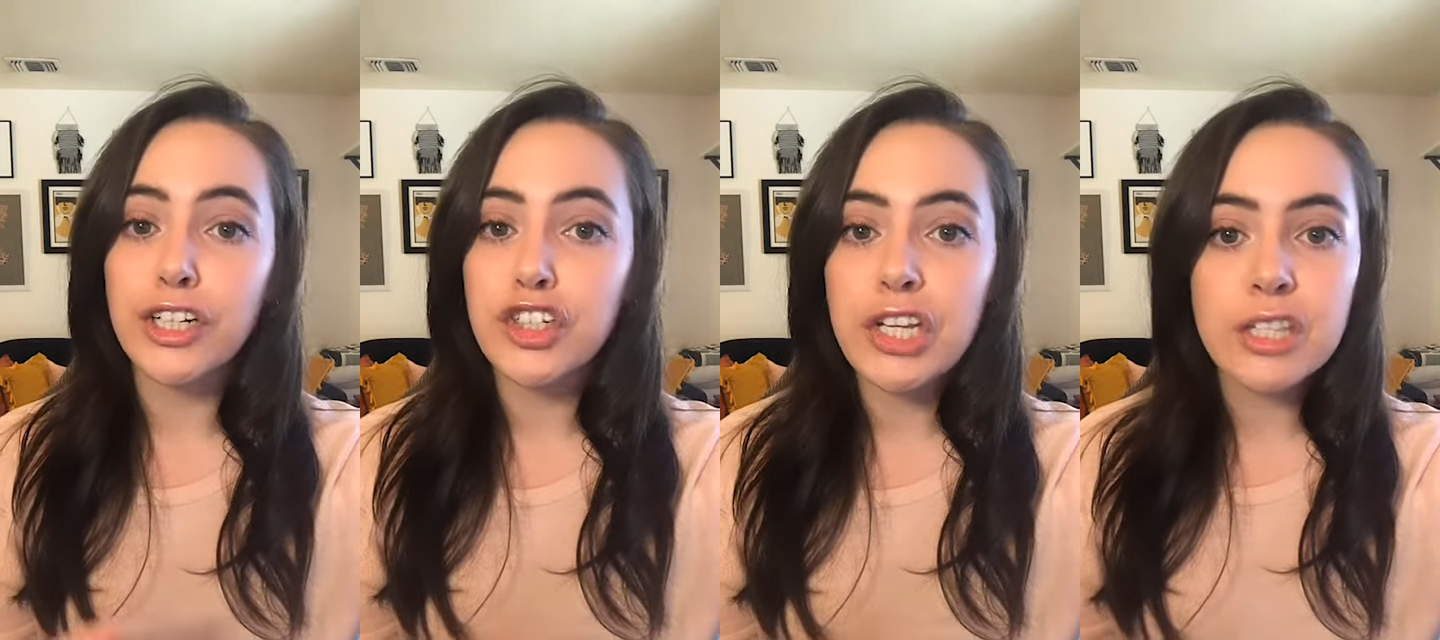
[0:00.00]

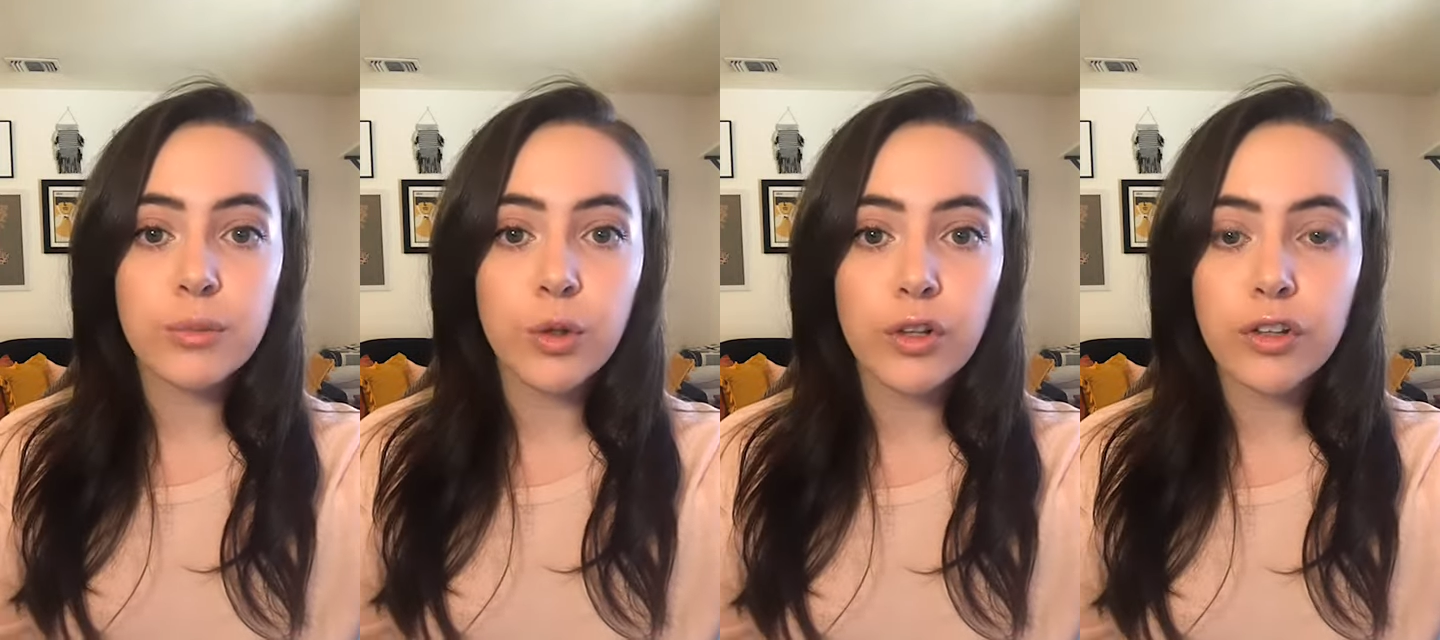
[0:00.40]

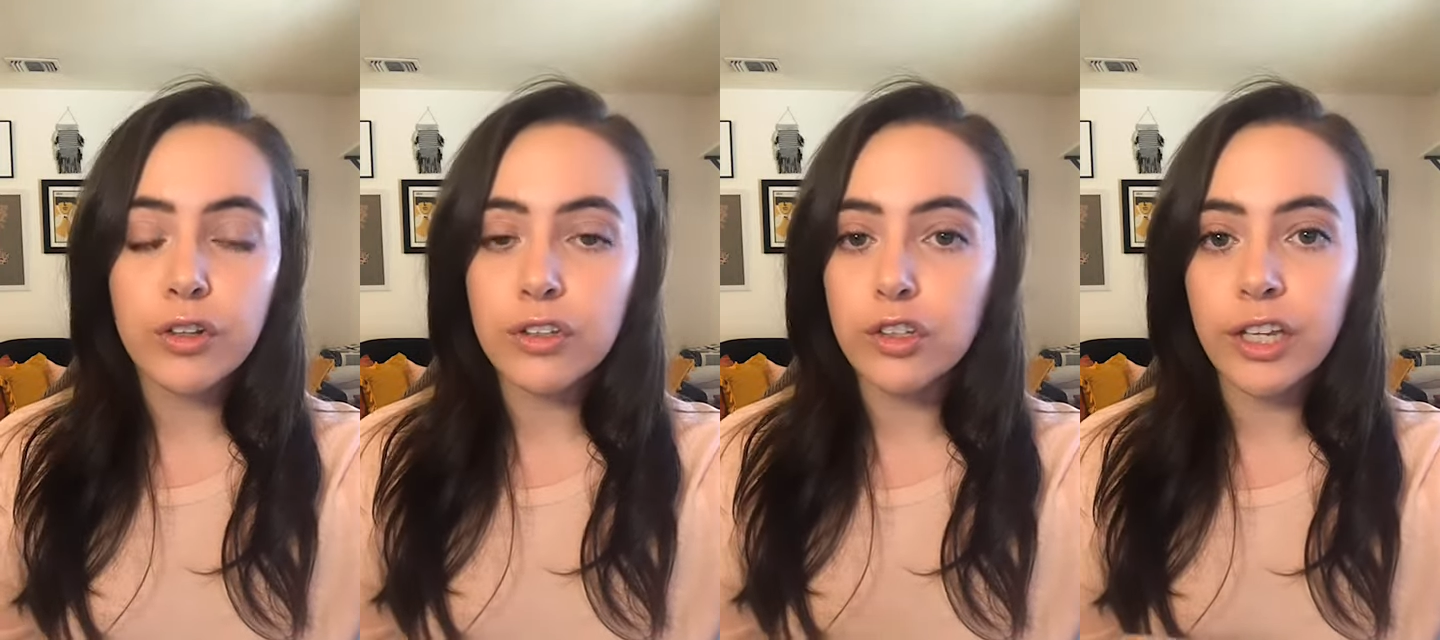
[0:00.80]

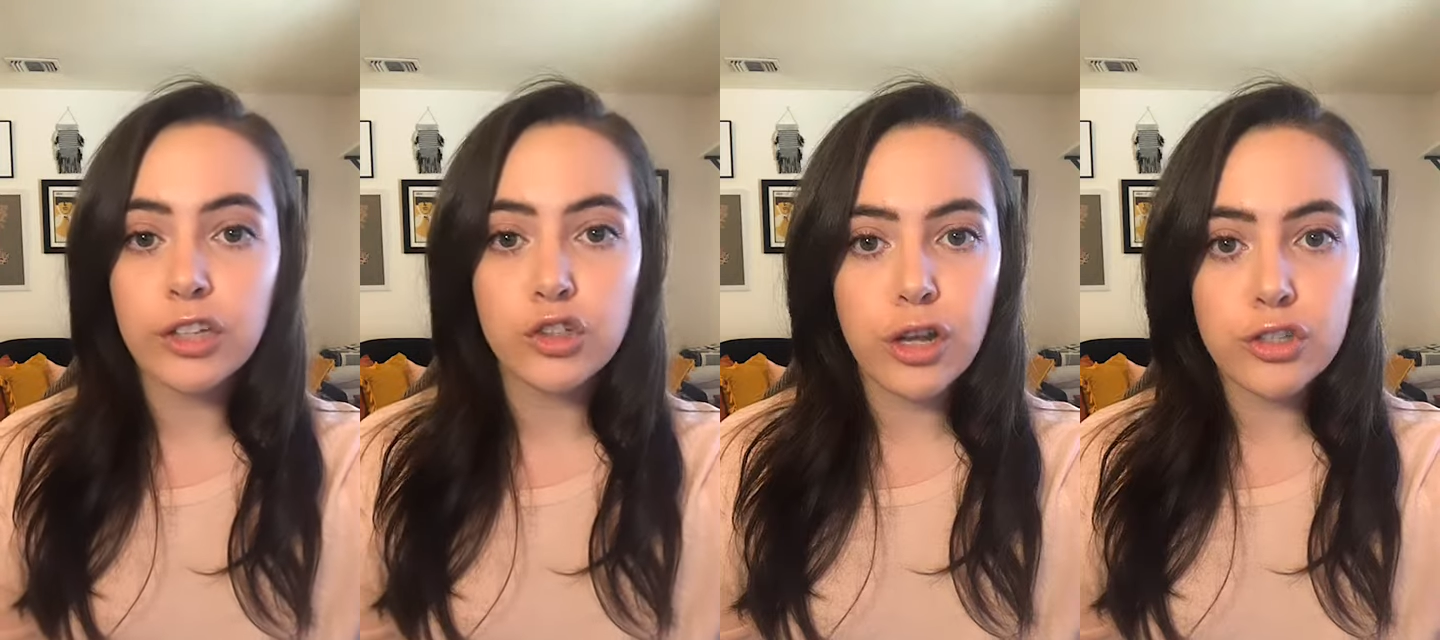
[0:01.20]
adjustable like
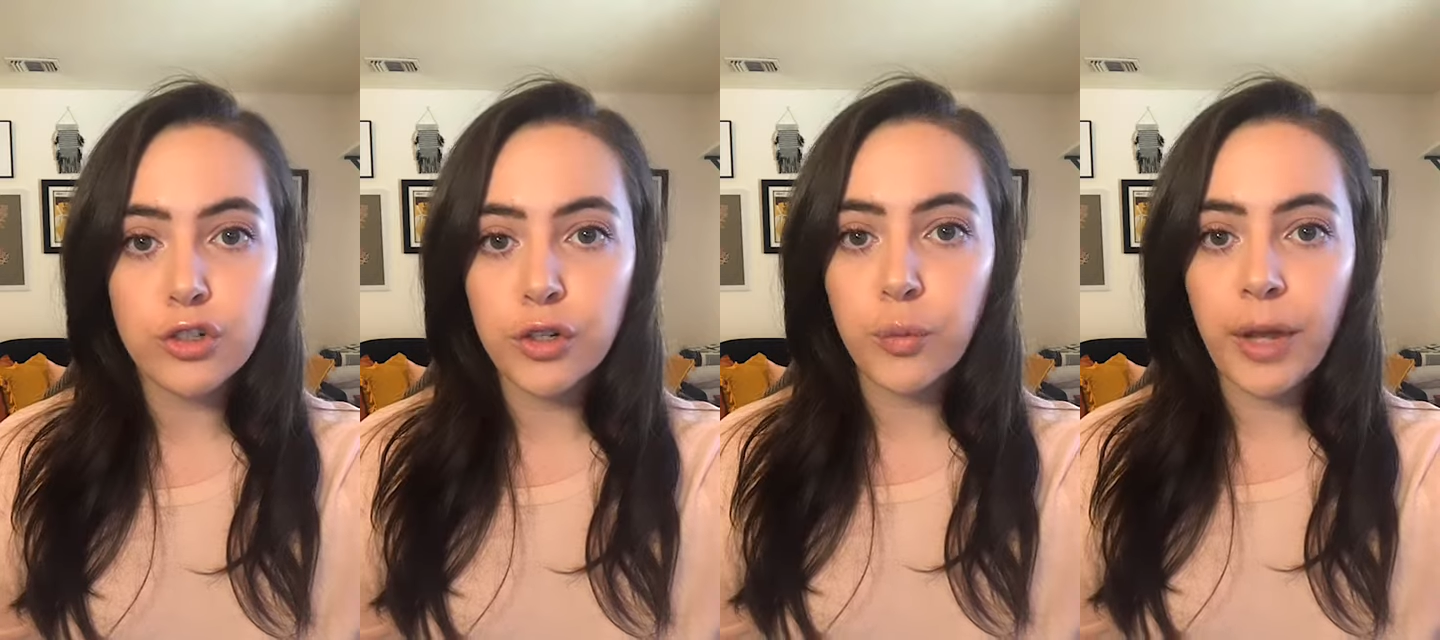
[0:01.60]

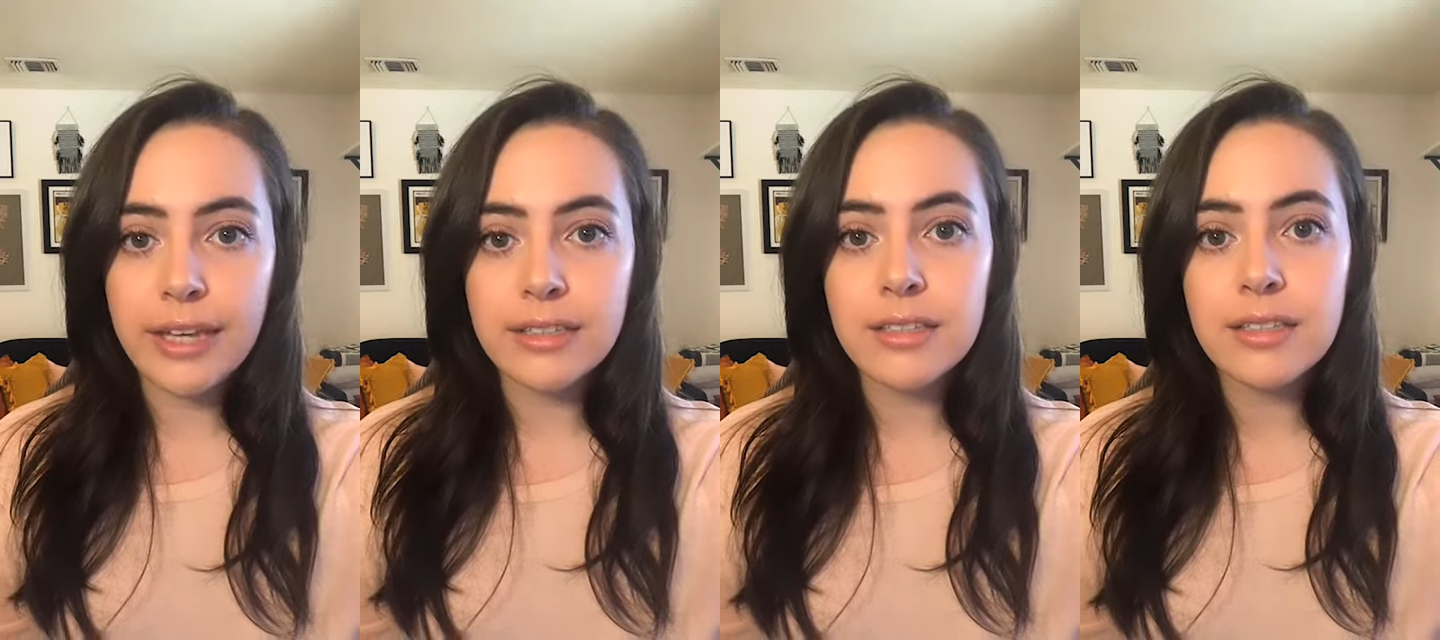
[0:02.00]
drawstring
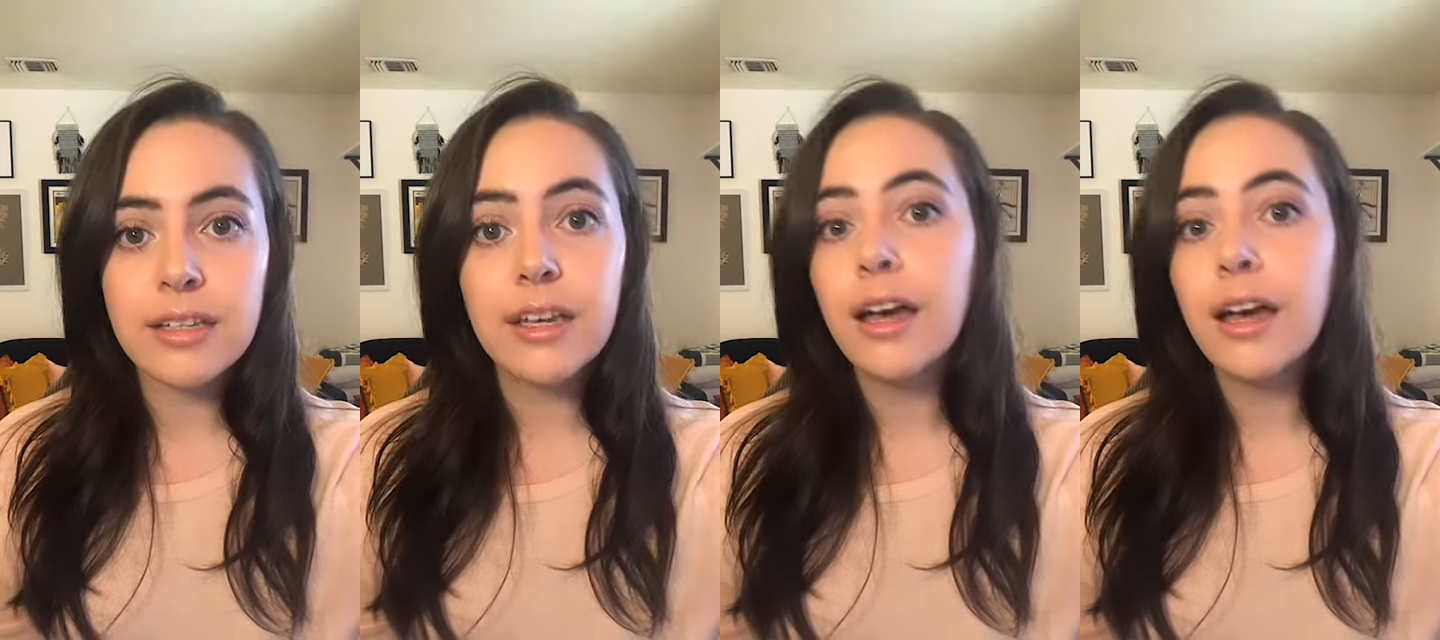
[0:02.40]
waist.